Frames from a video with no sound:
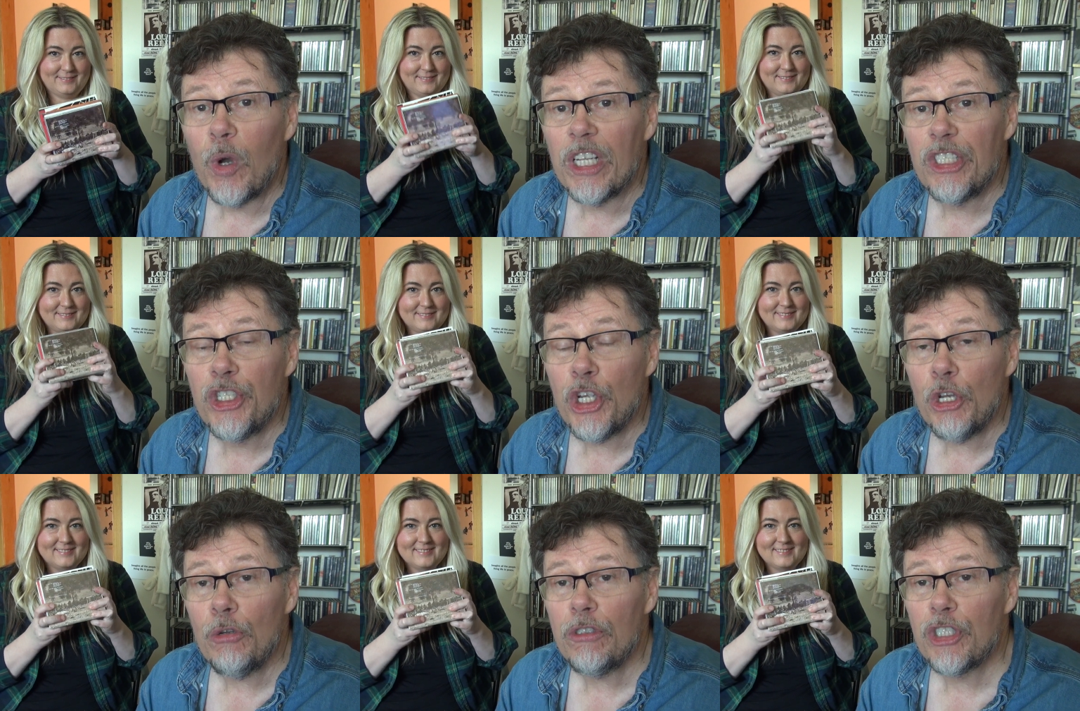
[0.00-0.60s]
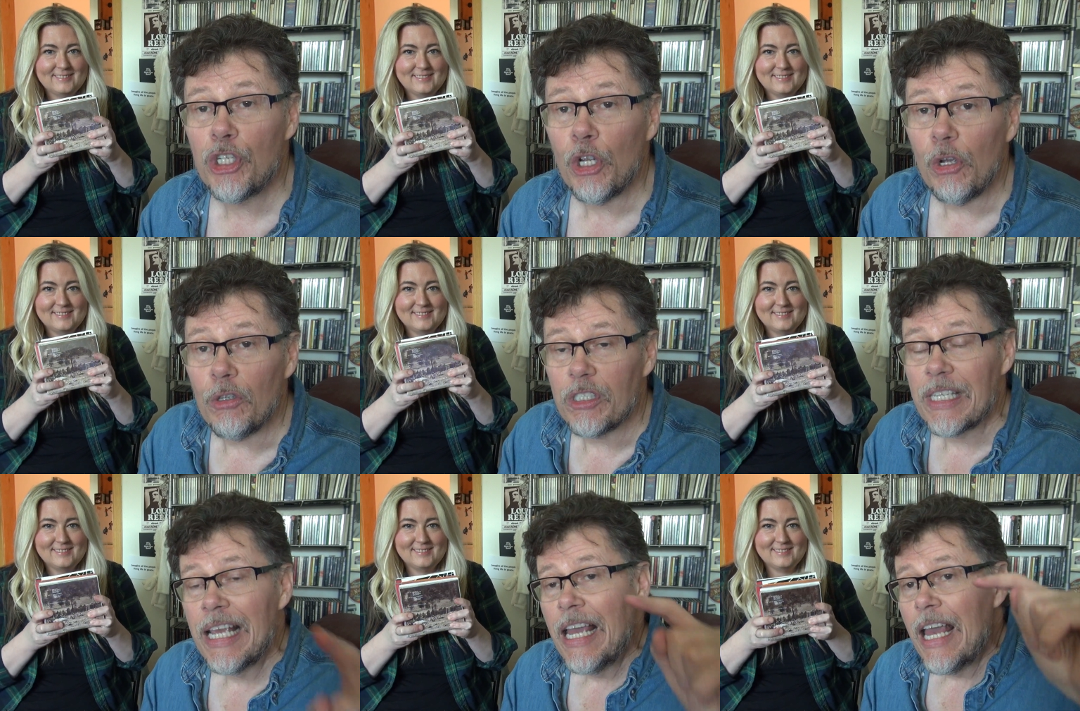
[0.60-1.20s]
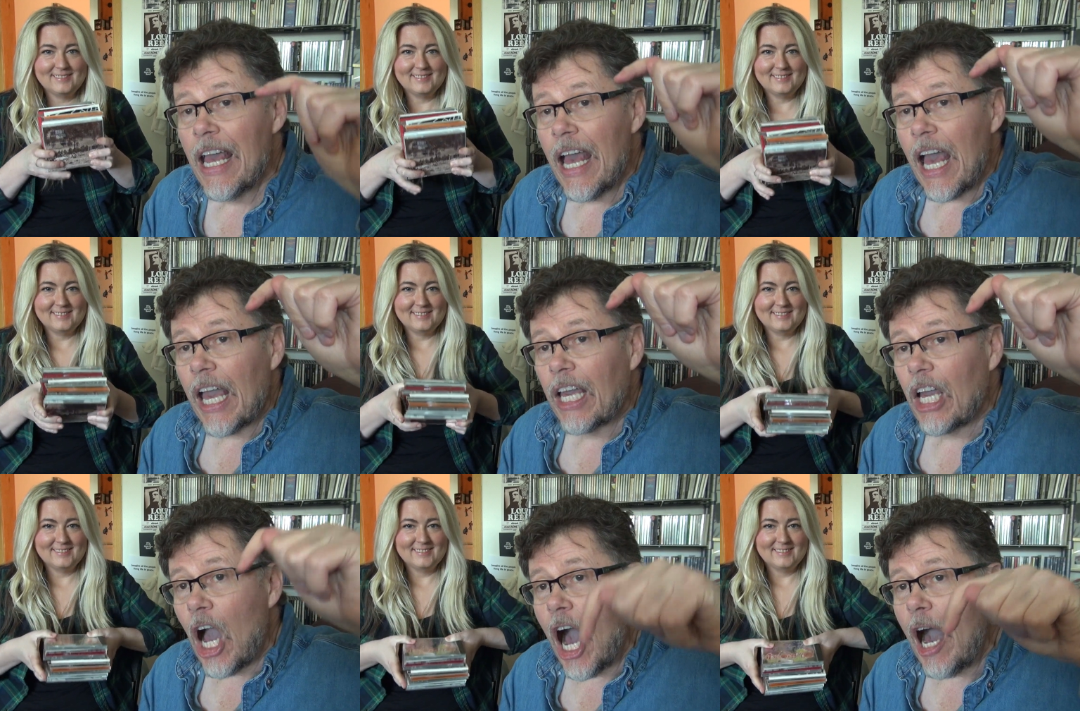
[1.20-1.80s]
Speaker 1: would you choose?
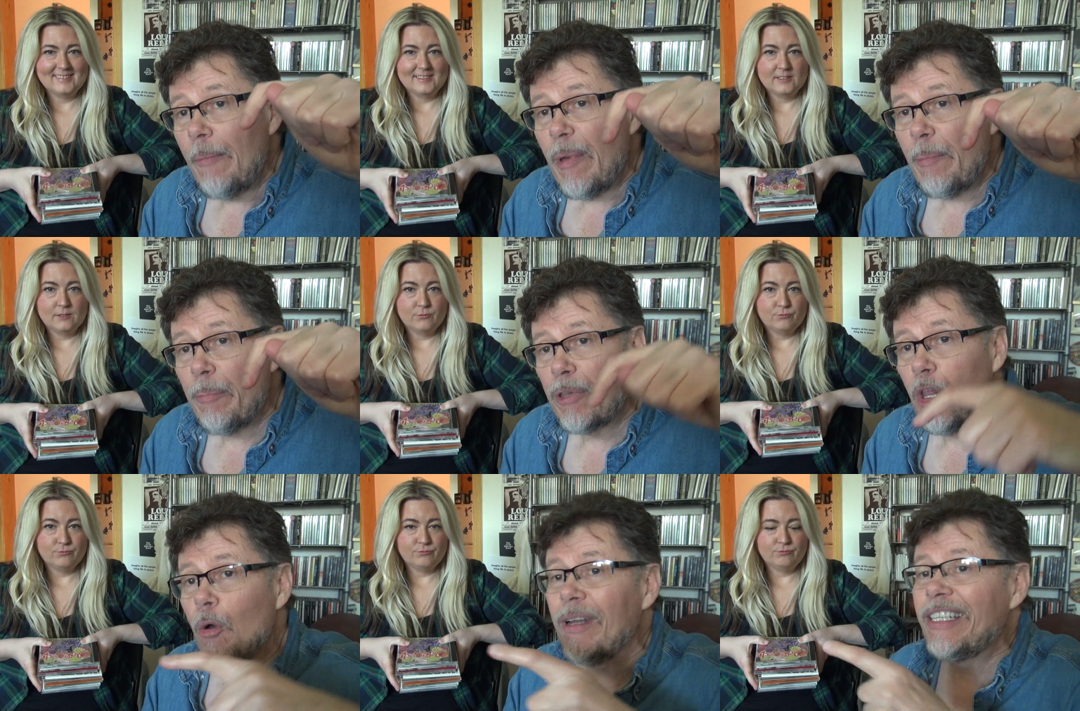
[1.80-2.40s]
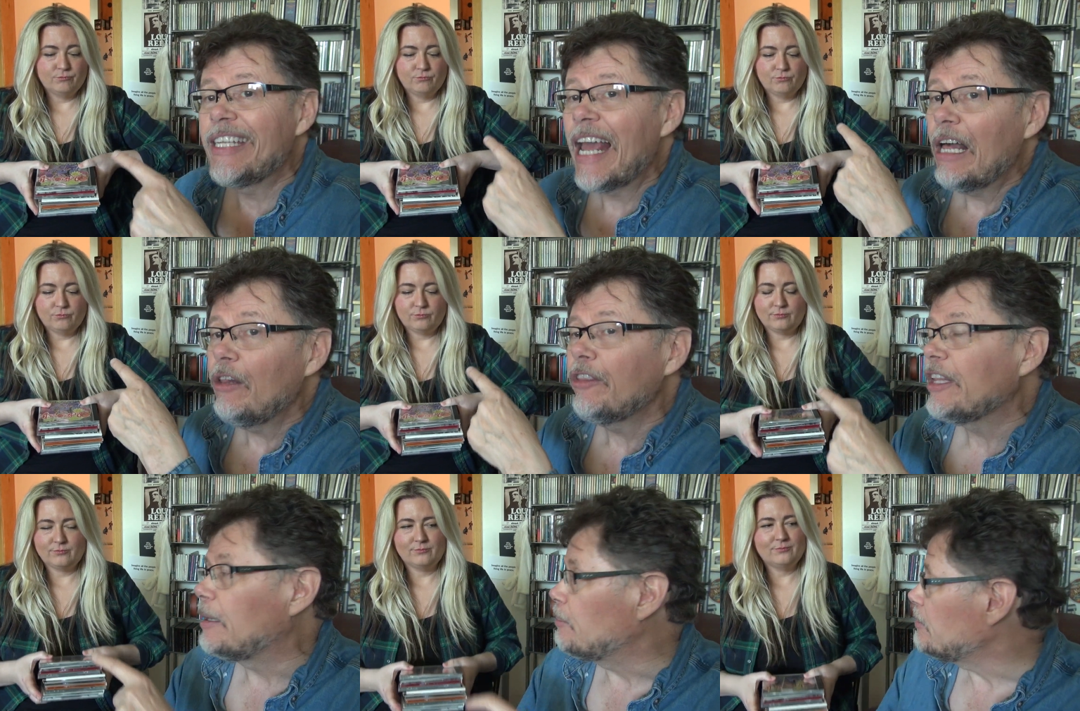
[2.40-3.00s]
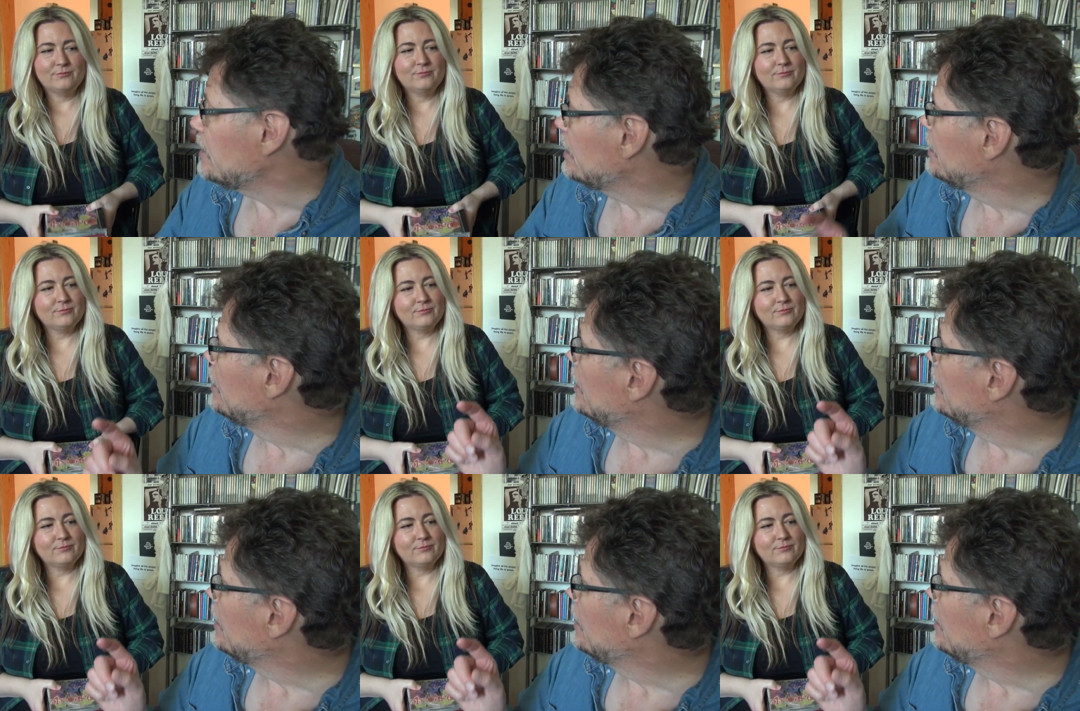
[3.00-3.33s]
Comment below and tell them